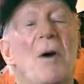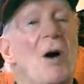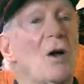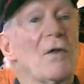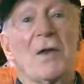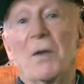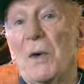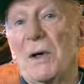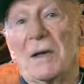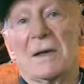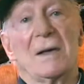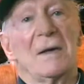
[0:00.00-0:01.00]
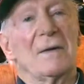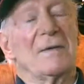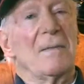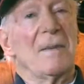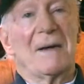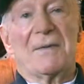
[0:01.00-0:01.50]
all over the world,
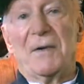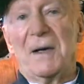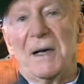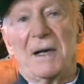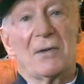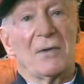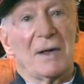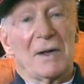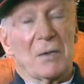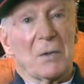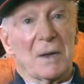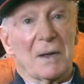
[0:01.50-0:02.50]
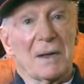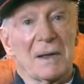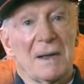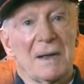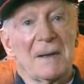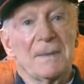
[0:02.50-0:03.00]
from every country in the world.
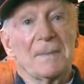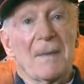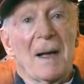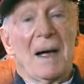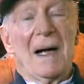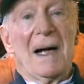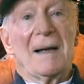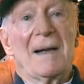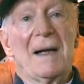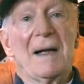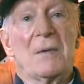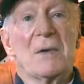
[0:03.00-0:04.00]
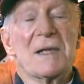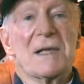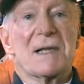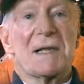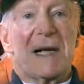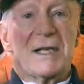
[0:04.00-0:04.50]
And then there was a
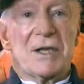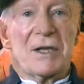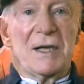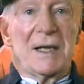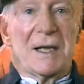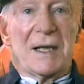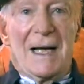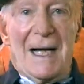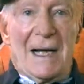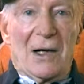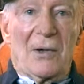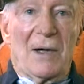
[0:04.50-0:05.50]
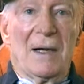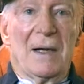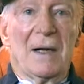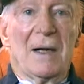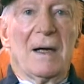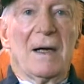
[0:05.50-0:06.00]
section in the gallery
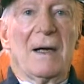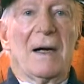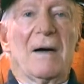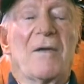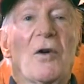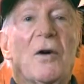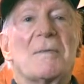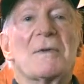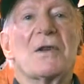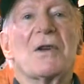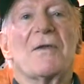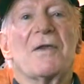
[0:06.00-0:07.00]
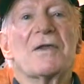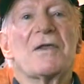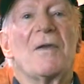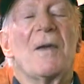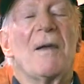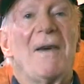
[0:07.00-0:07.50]
for observers
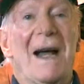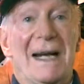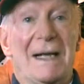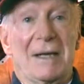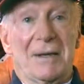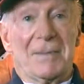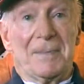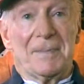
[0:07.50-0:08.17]
from the Vatican.